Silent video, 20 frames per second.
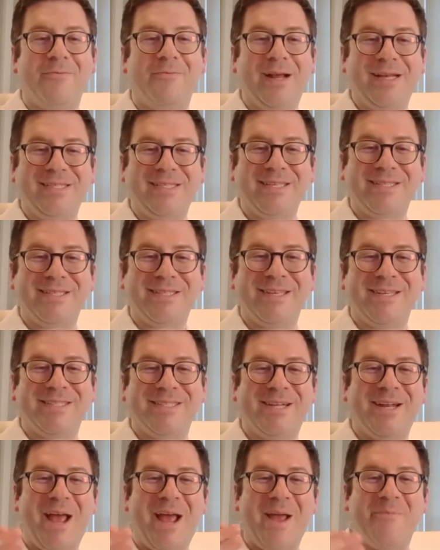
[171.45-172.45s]

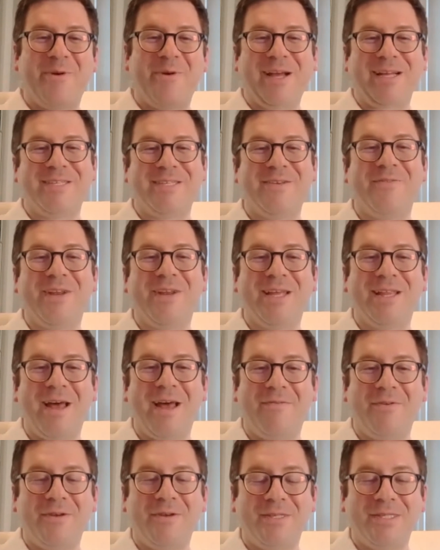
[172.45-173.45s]
restlessness and hyperactivity
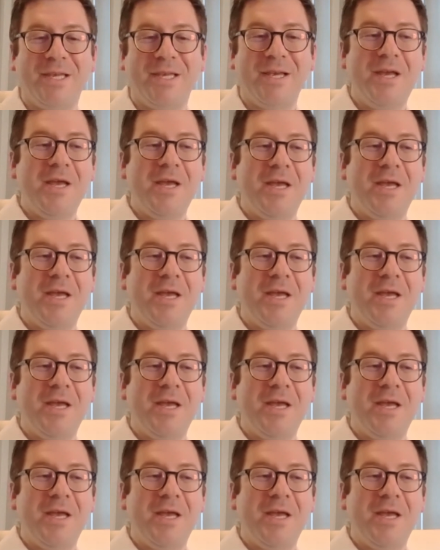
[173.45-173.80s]
levels,